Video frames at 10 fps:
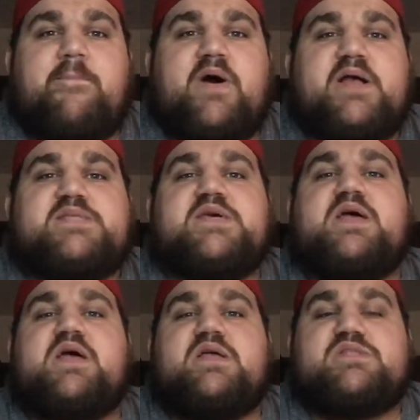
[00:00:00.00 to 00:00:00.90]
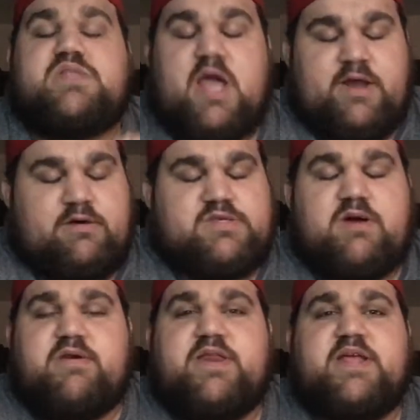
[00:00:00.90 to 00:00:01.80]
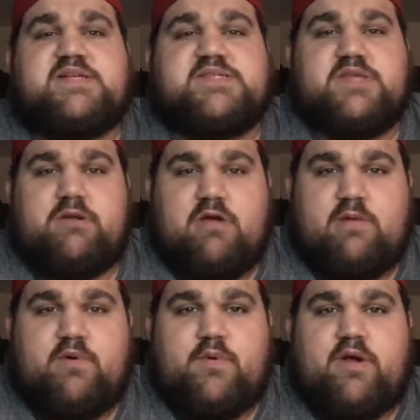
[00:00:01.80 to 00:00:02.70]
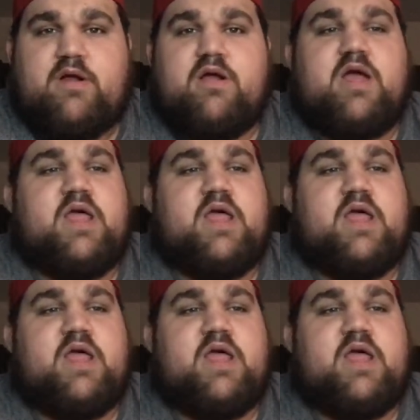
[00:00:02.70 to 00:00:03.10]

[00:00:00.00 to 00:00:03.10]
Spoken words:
but I know Tony Nese is an incredible worker.